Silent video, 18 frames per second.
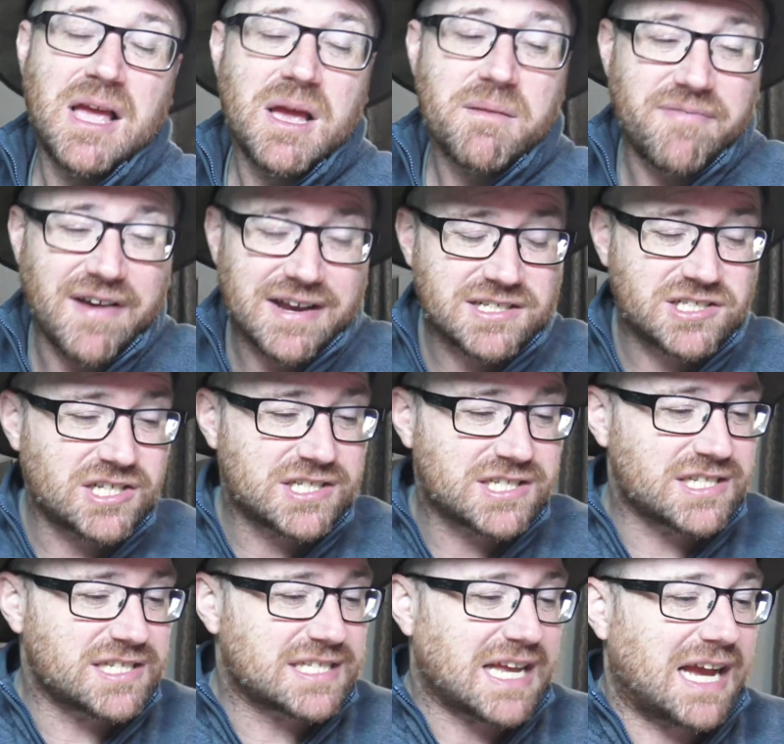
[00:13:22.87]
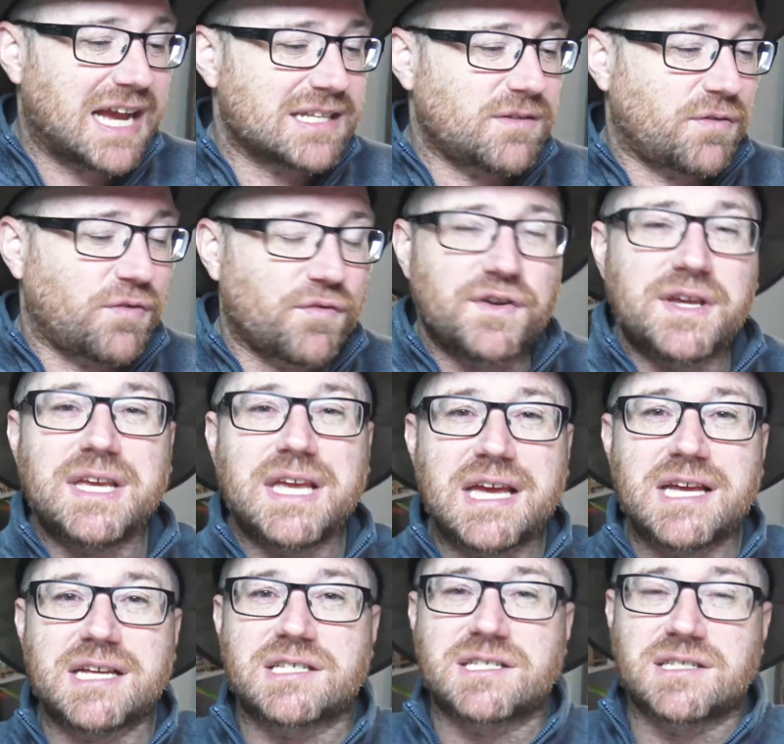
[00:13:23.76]
Brexiters had 3
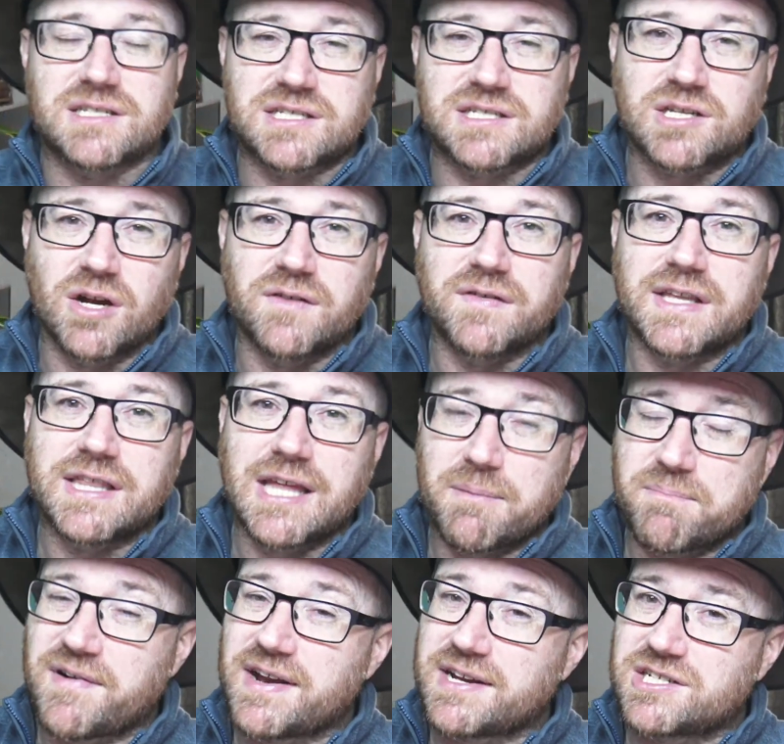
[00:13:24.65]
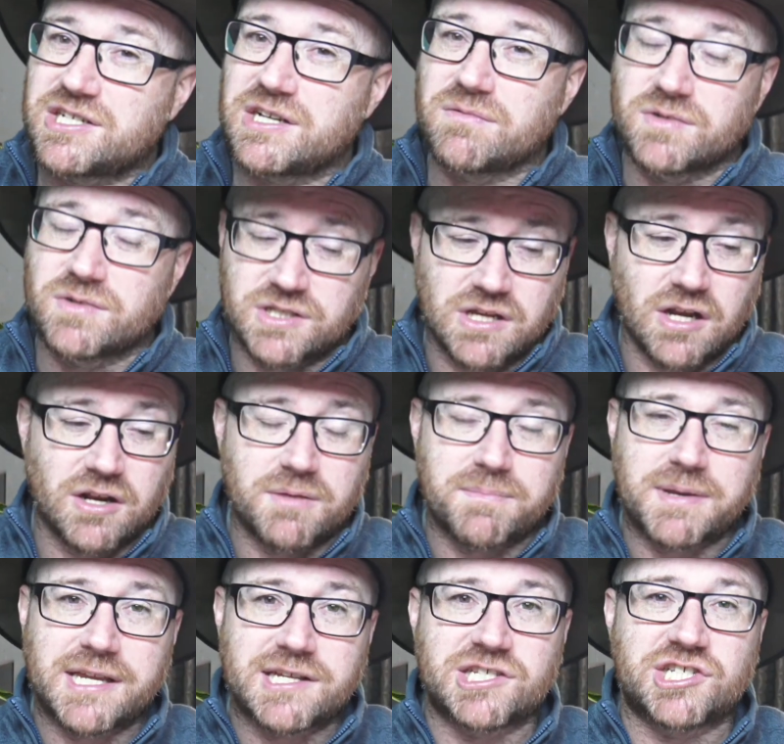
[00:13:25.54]
years to discover that Brexit was going to
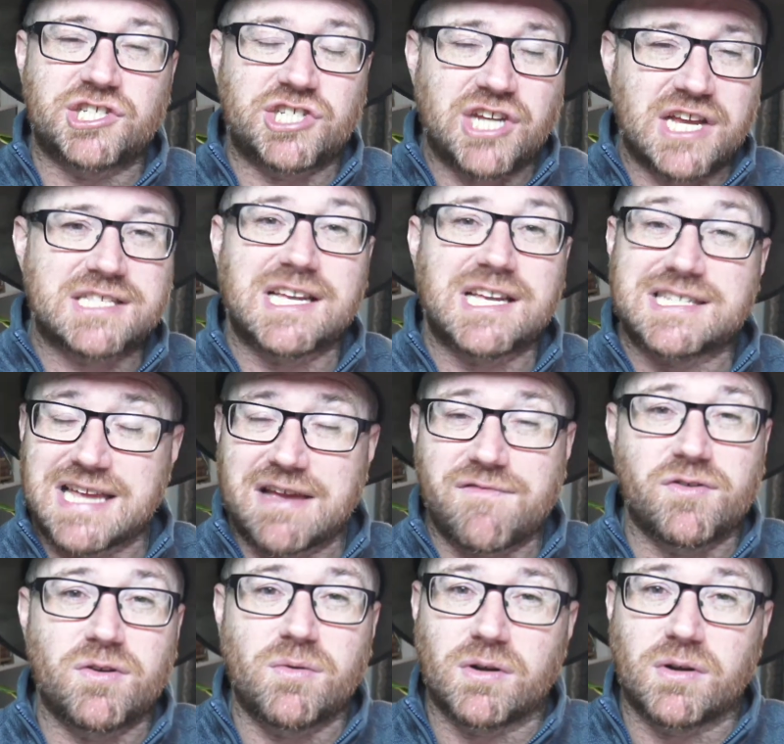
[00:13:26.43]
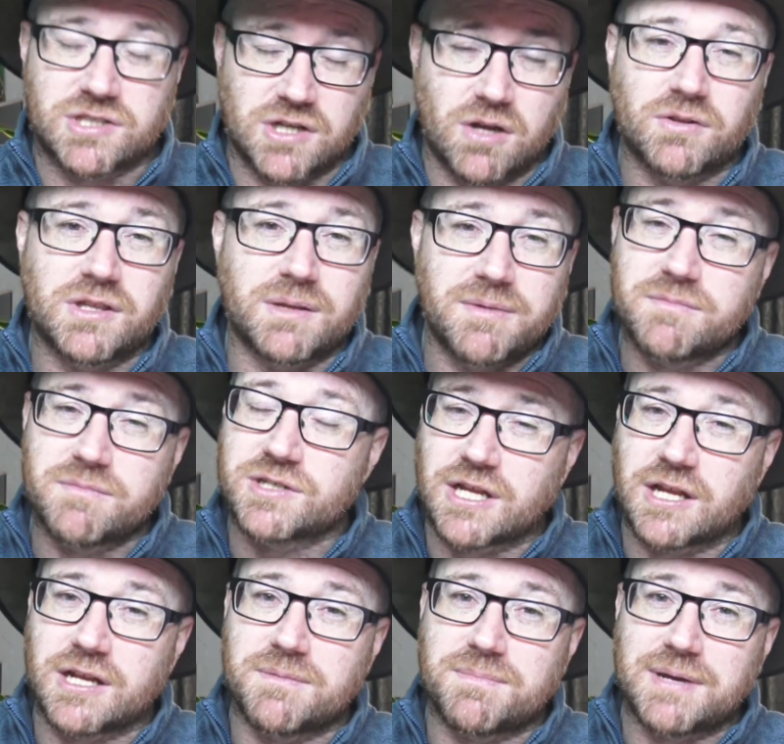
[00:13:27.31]
be as shit as everyone told them it was
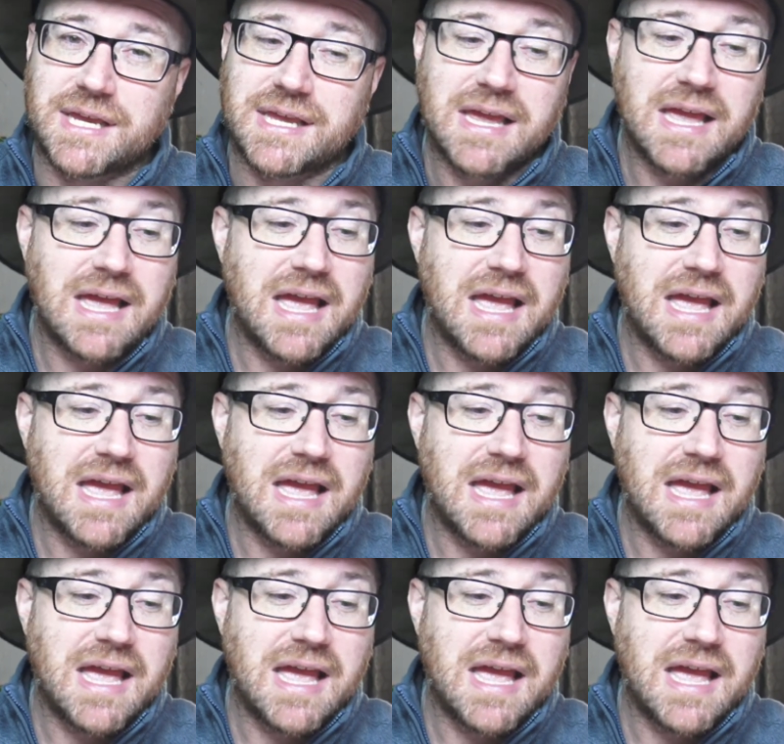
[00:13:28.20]
going to be.